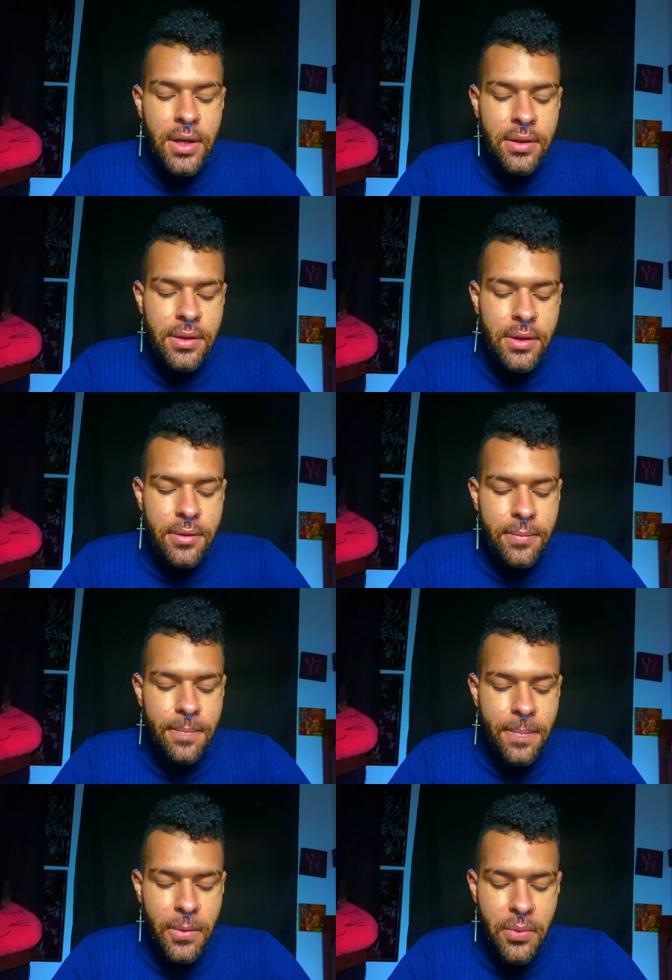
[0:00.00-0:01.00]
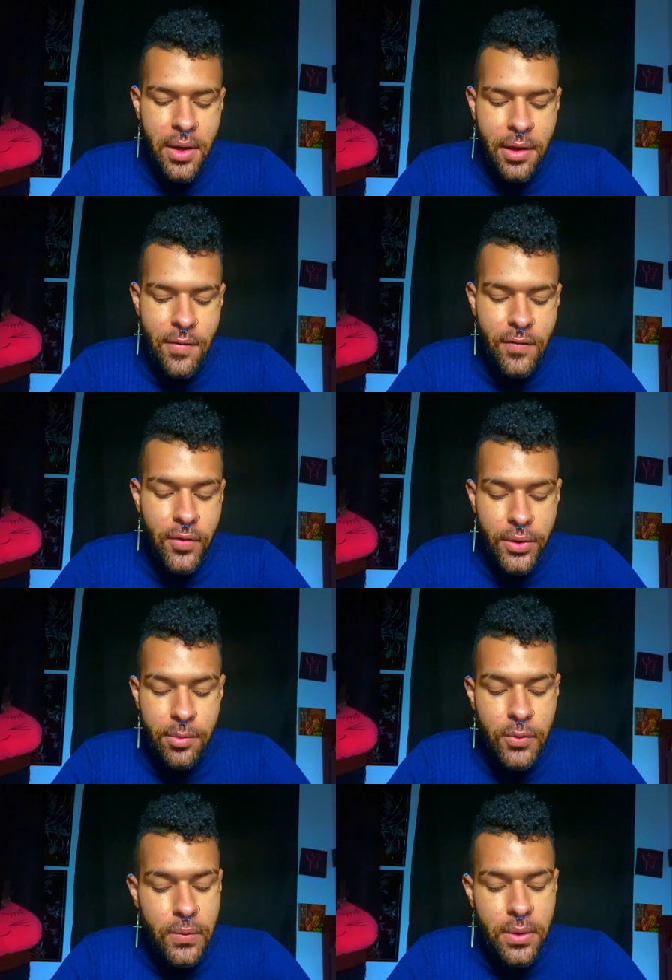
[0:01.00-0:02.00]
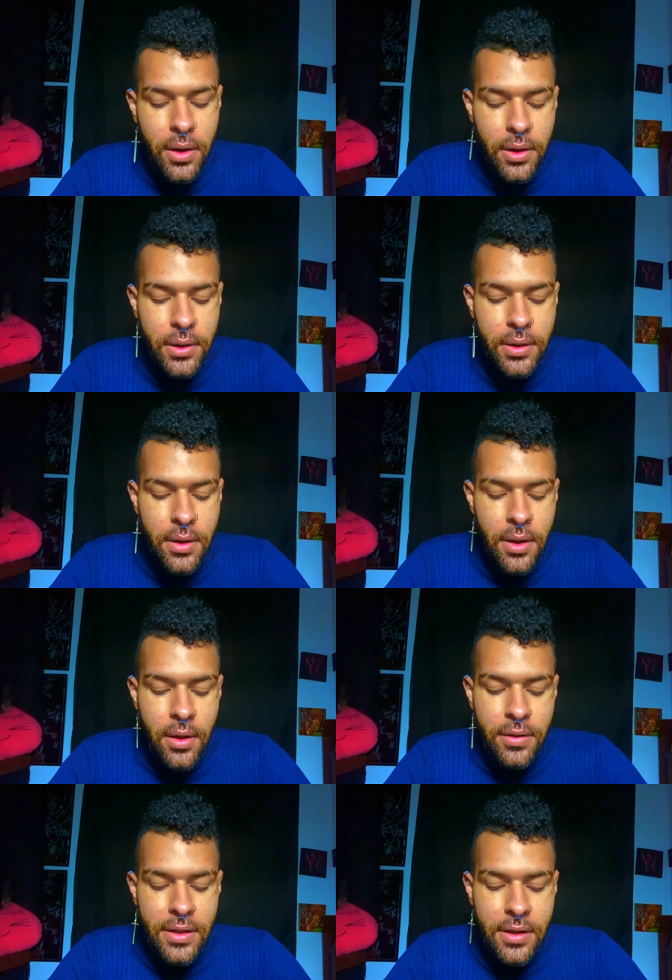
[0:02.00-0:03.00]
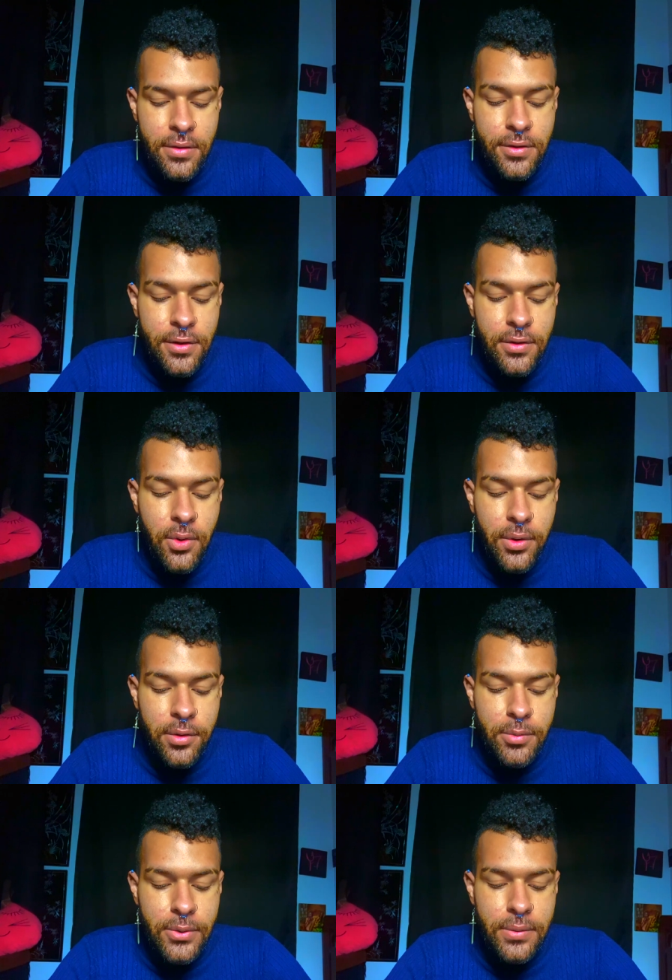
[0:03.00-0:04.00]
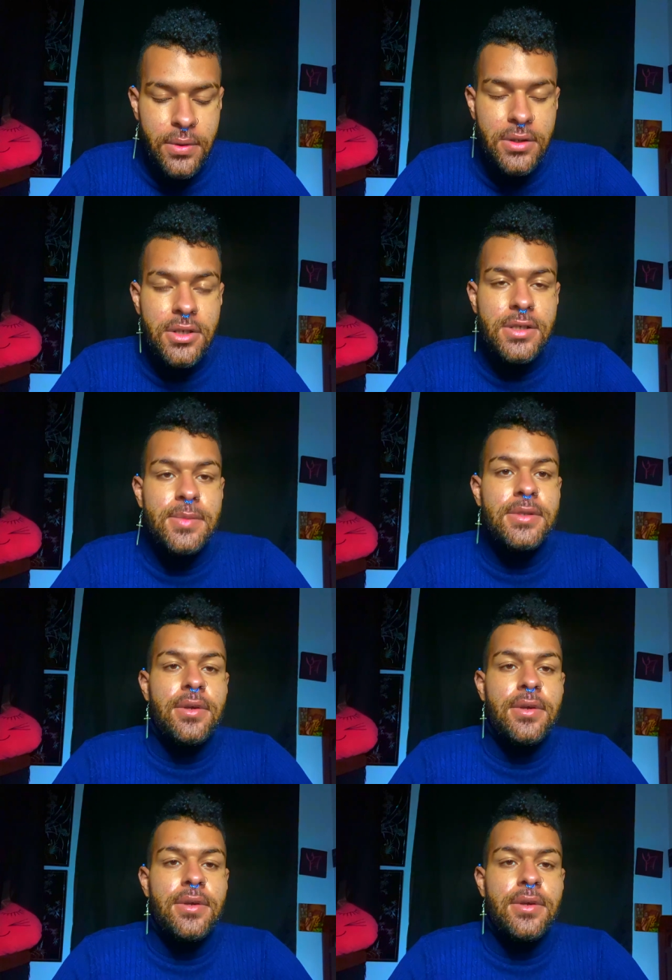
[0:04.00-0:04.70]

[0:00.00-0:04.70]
Leo, we have for your moon card, the third quarter moon adjustments